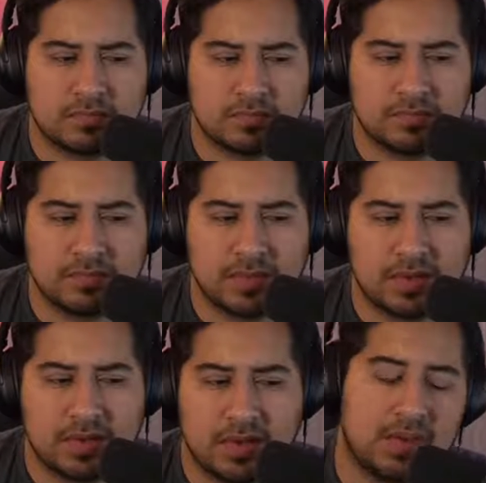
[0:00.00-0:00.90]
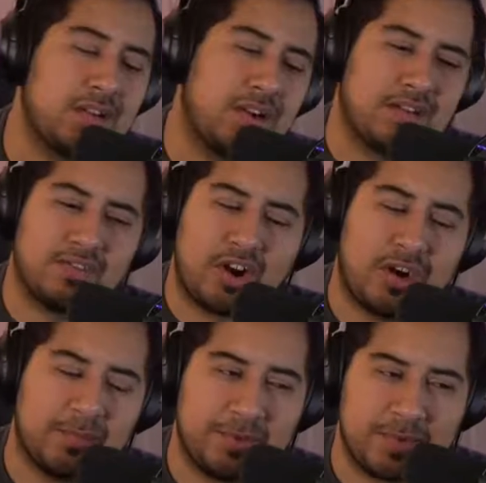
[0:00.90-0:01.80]
Mm. All
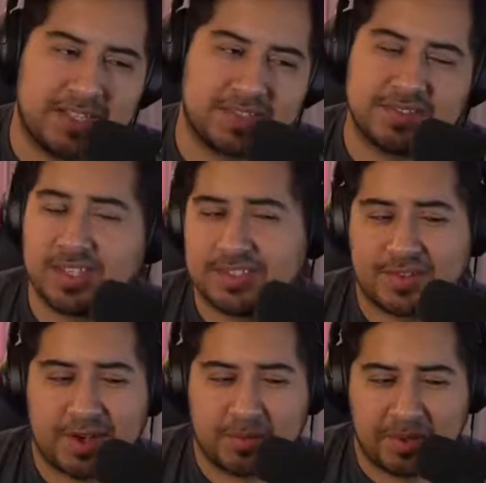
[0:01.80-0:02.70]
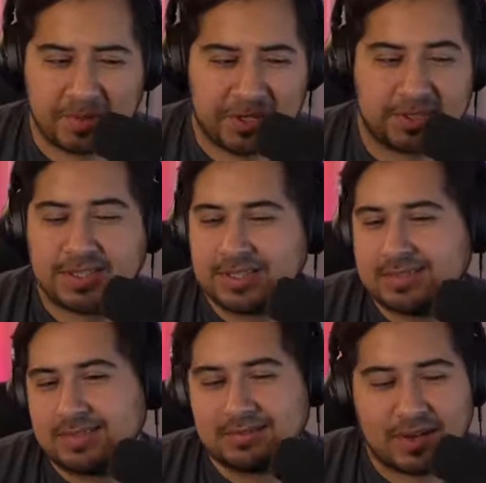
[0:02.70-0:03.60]
right, me master. Thanks for coming in, bro.
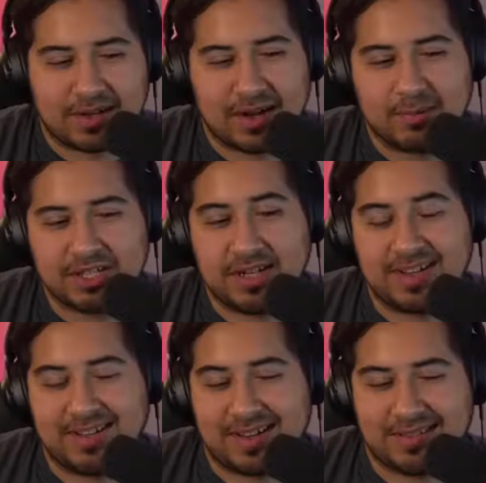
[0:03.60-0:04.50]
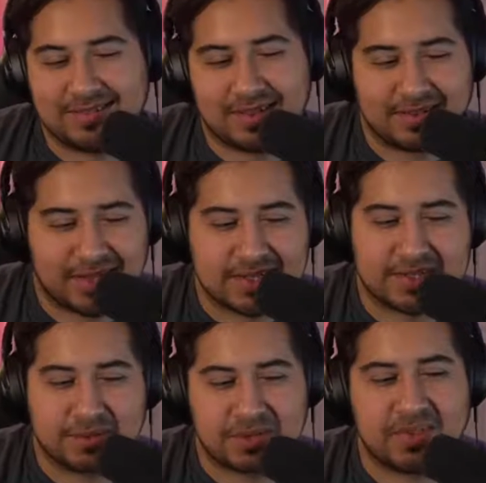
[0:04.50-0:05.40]
Come check in and let us
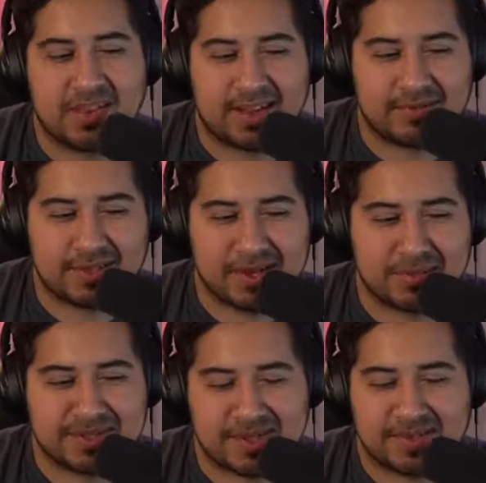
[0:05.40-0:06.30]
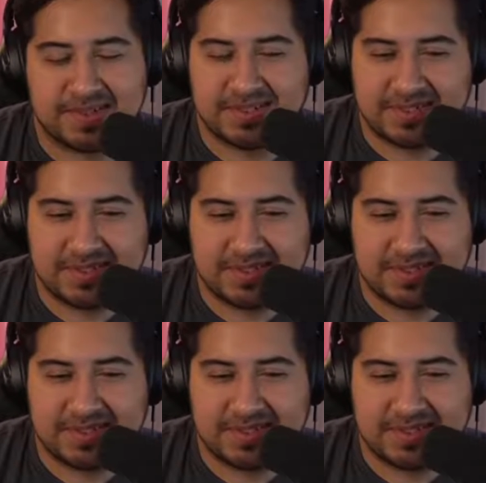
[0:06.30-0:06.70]
know what you think after the episode.